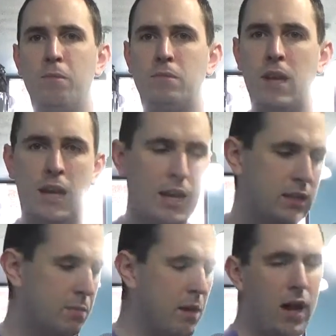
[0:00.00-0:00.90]
Taking
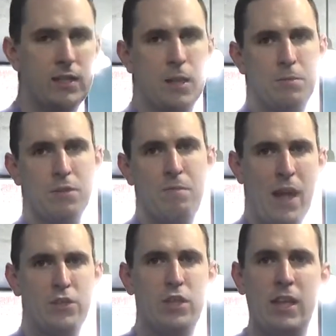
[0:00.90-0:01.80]
some concepts of
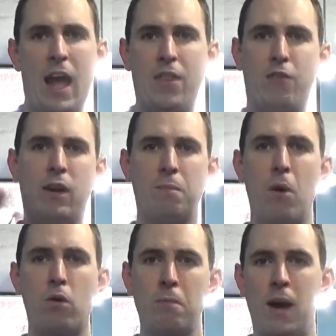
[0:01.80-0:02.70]
Magic the Gathering and
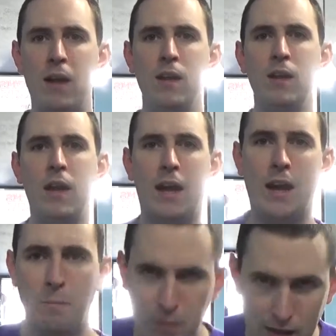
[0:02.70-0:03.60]
Pokemon and
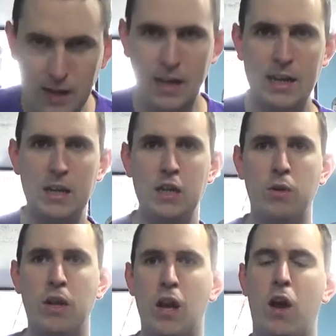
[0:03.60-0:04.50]
kind of blending it into
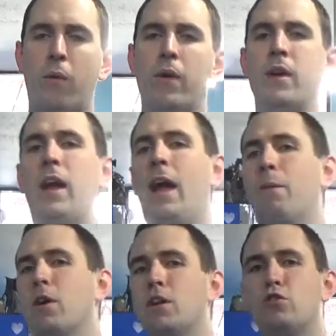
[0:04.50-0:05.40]
Yu-Gi-Oh! And
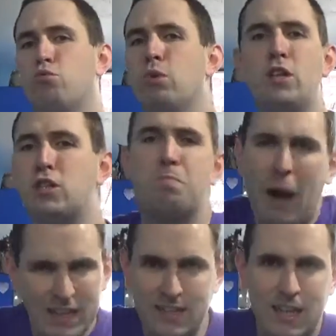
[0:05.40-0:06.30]
we're going to just really
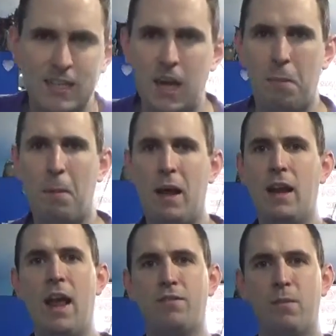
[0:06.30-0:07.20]
spice things up a bit
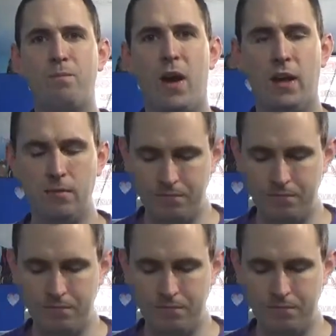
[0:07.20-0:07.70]
and have some fun.